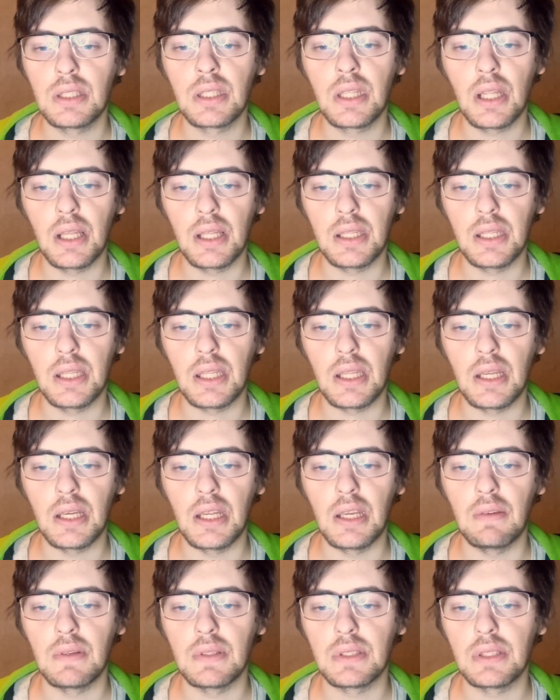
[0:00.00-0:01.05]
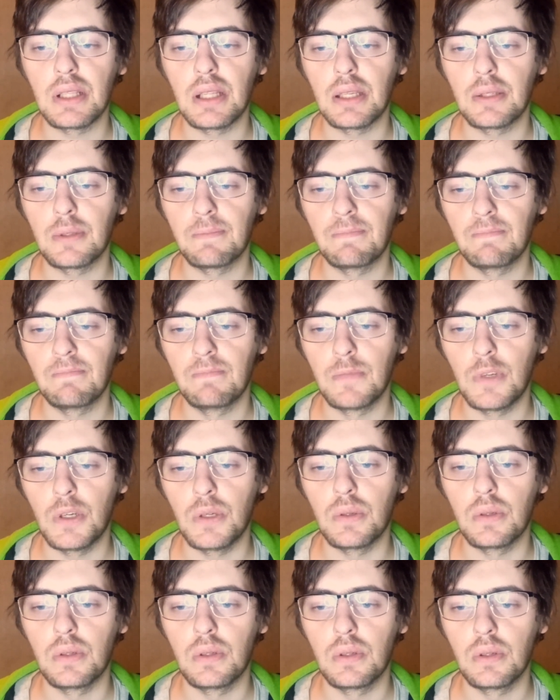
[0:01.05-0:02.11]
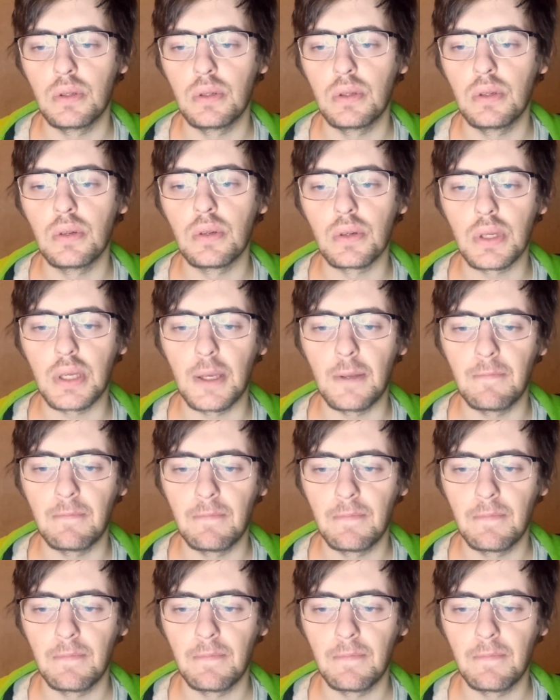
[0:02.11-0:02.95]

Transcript: deleted and I was like, oh, okay.